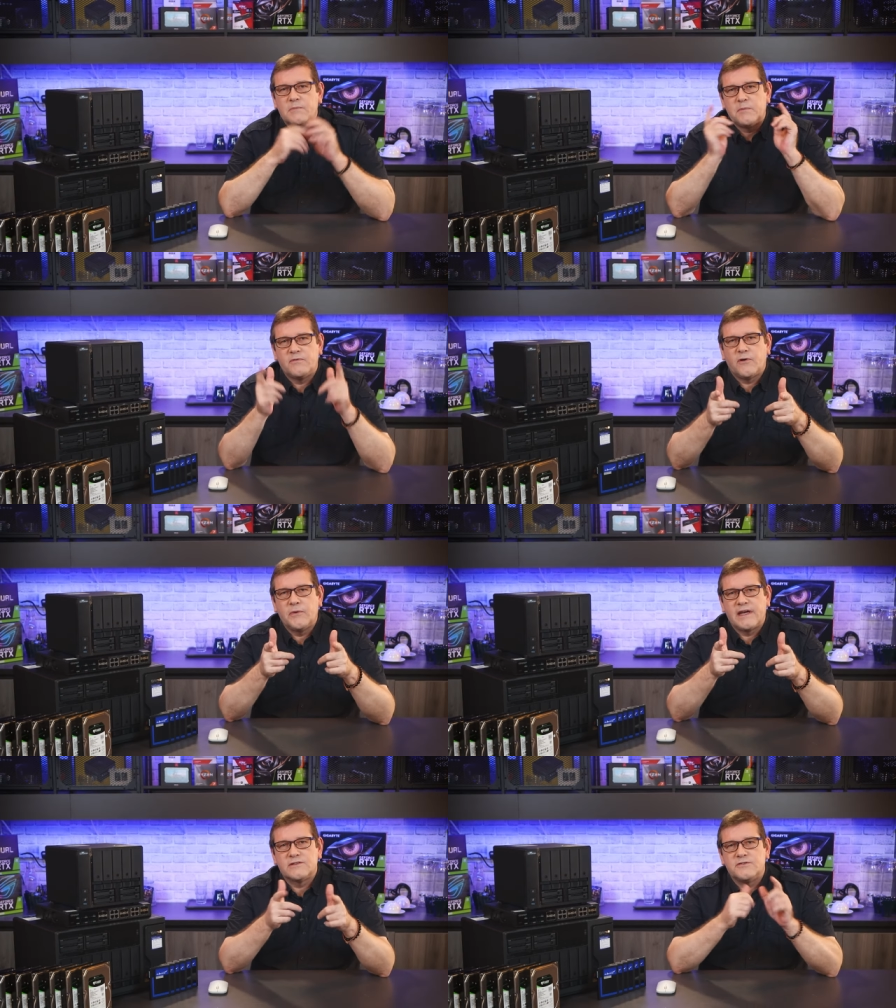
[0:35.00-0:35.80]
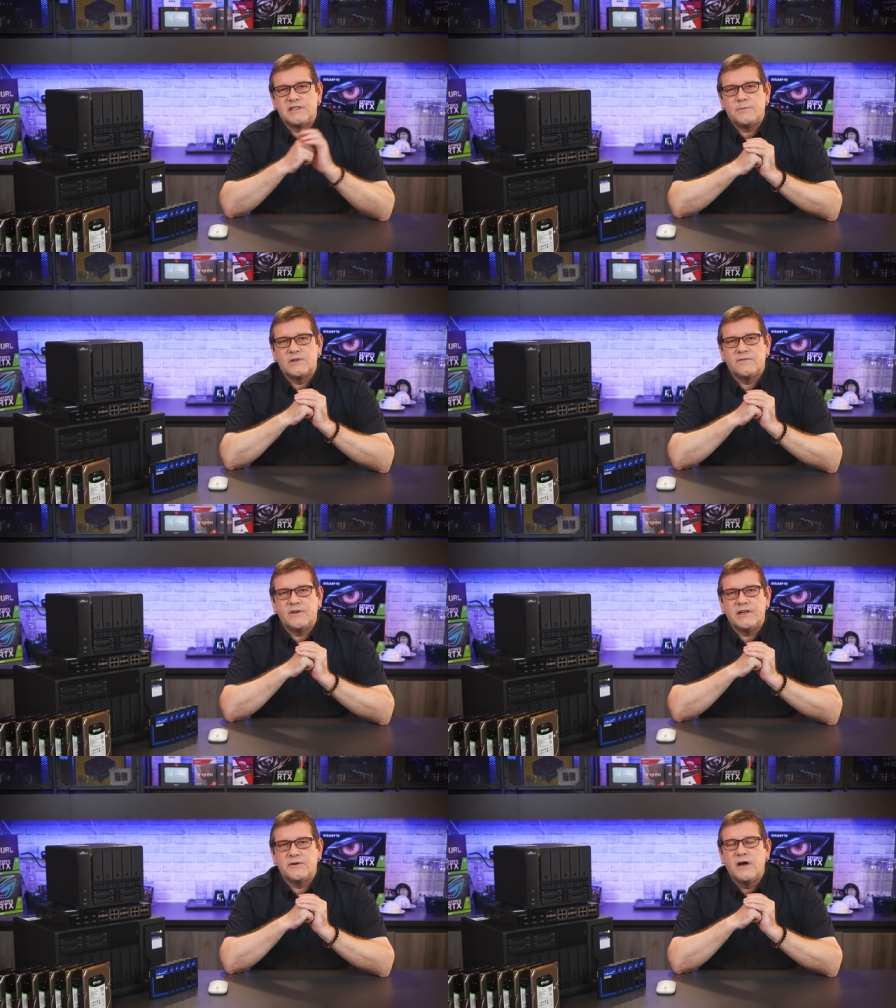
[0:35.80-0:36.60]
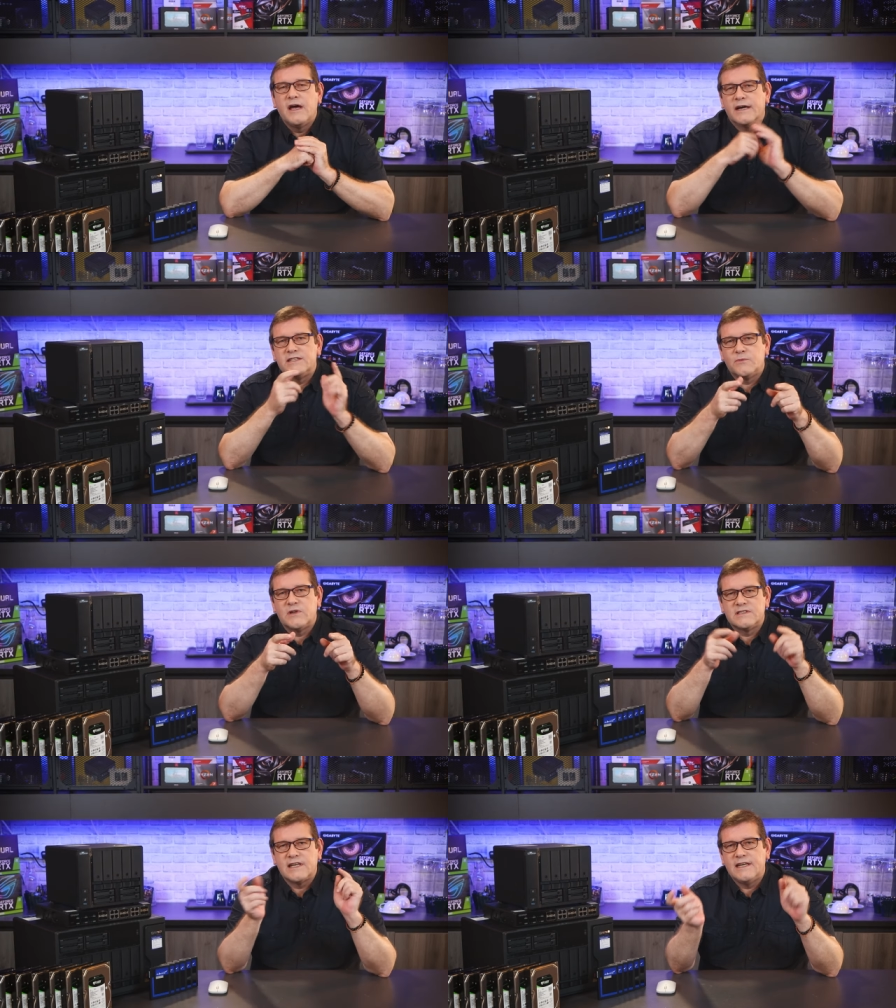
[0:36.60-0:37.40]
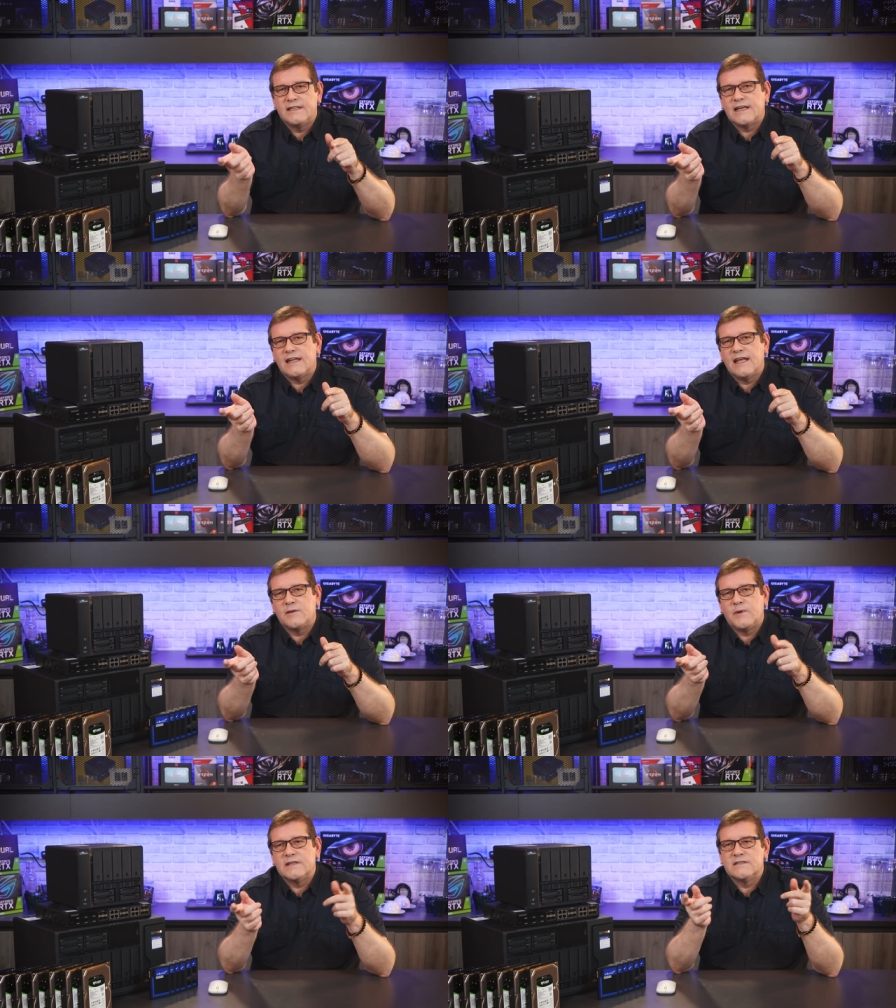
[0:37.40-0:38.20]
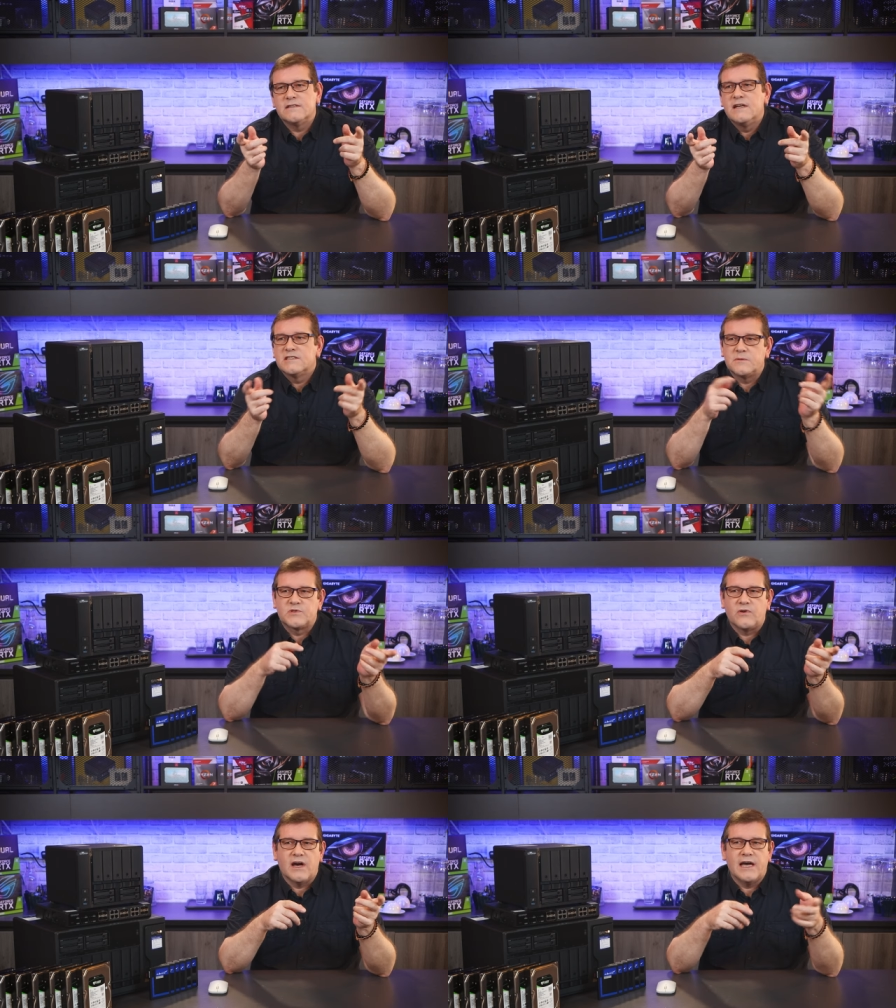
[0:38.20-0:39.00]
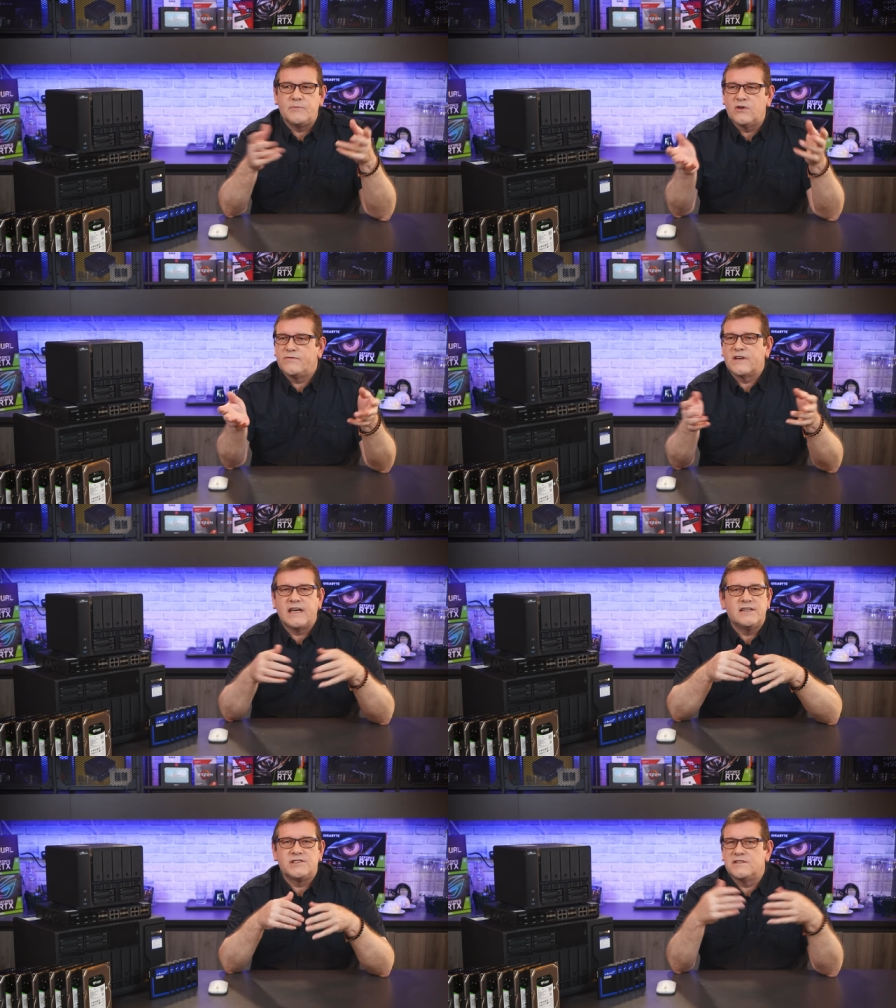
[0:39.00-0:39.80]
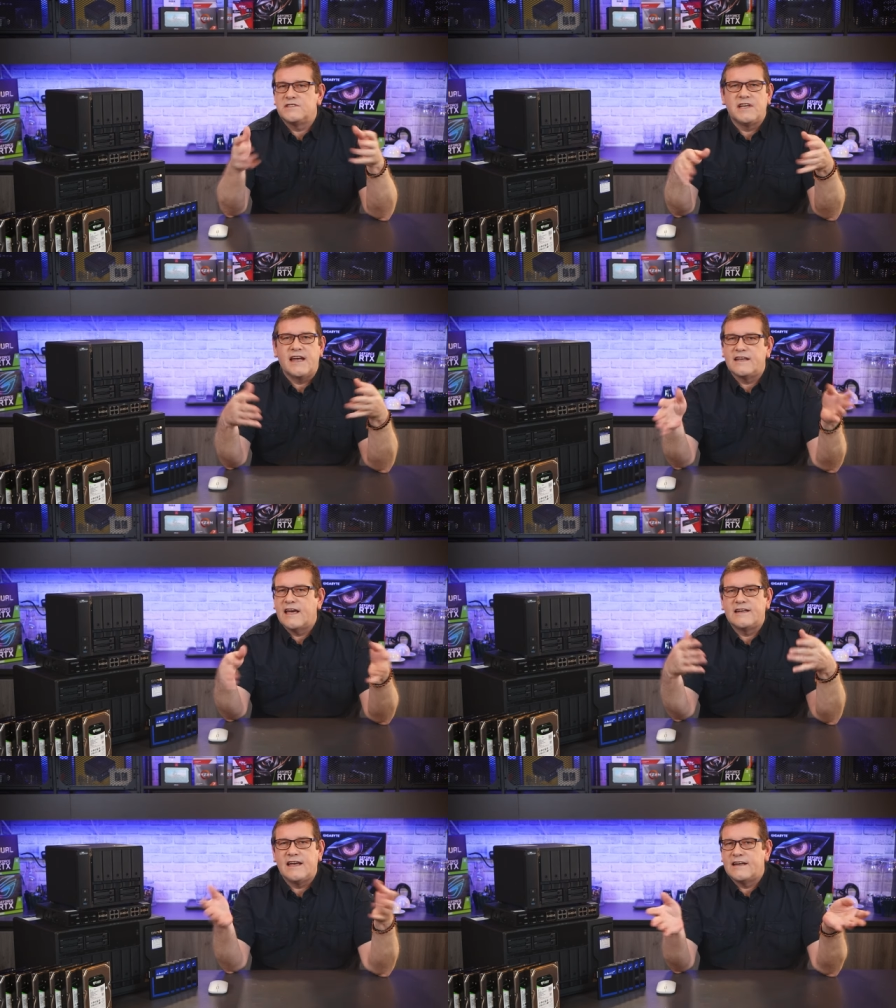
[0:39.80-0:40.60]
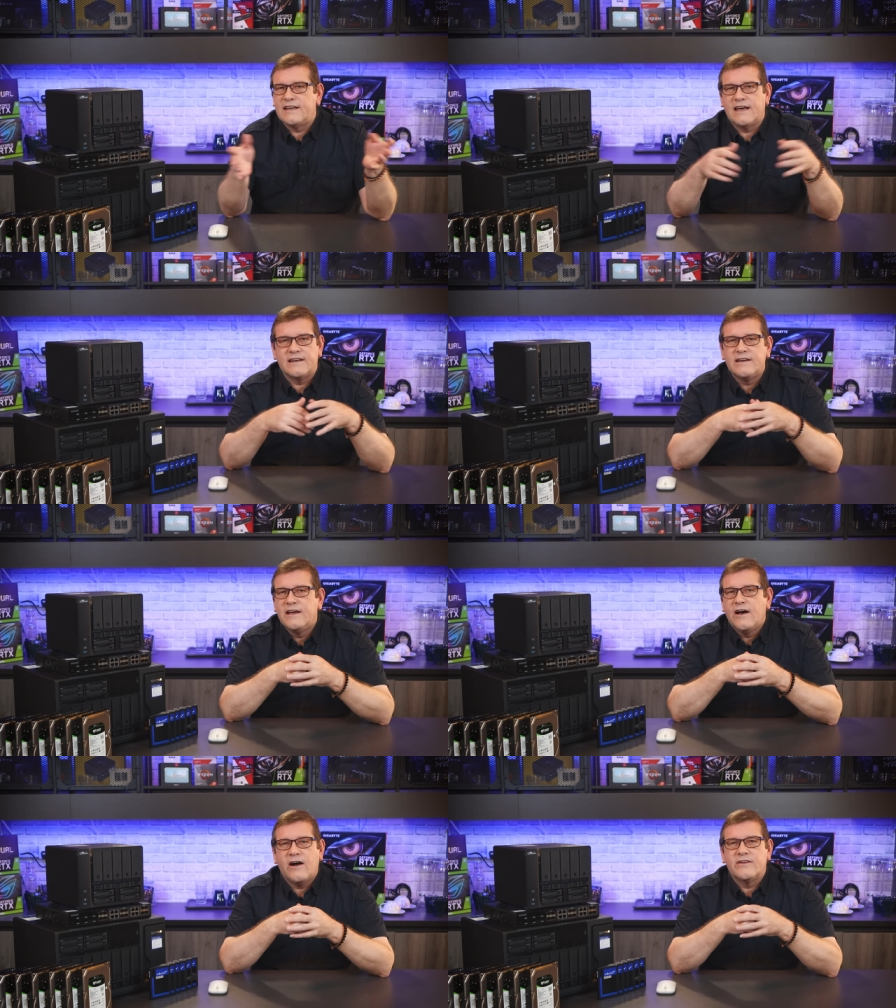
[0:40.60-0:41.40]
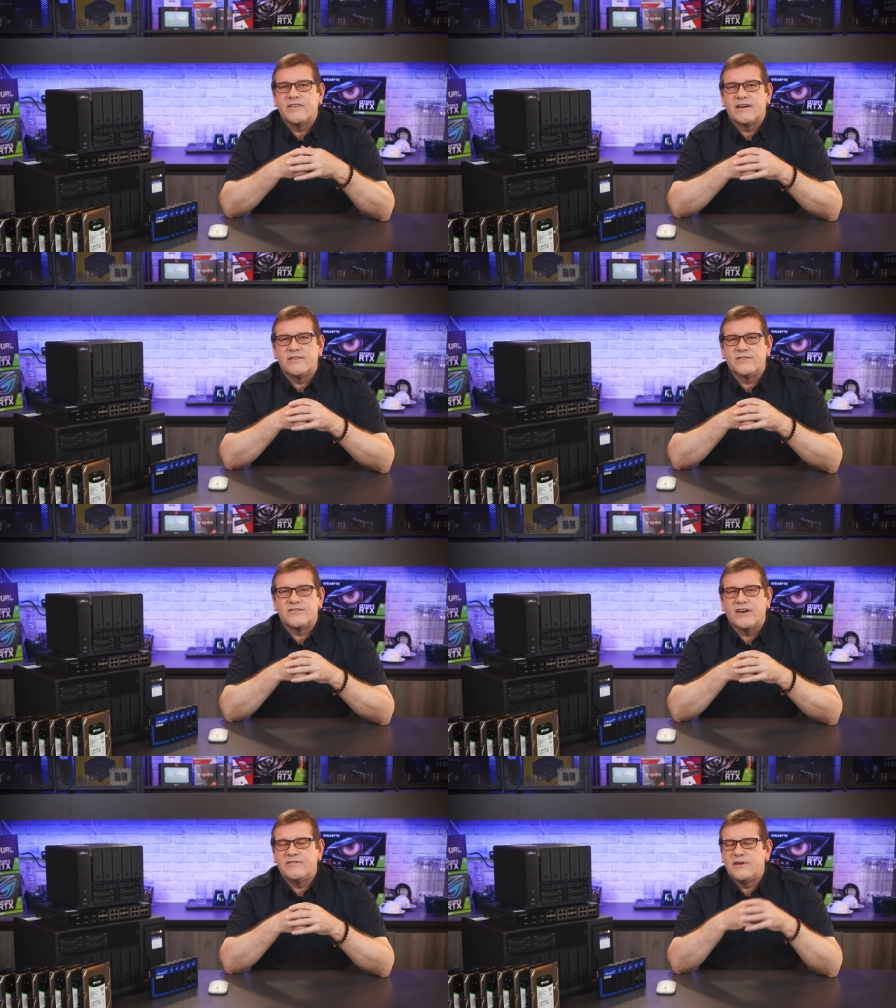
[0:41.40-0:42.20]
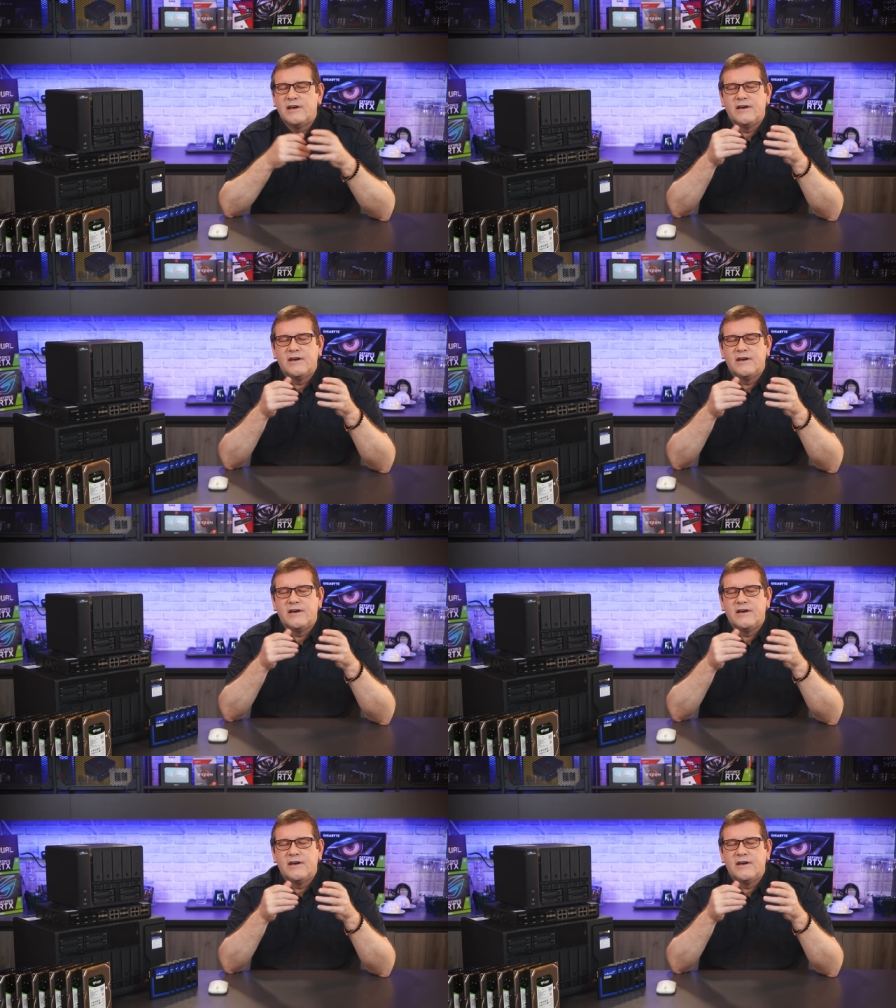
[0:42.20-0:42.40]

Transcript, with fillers: But before we get too deep in the video, I did want to say hit that like button, subscribe, notifications, yada, yada, yada, yada, all of that other stuff.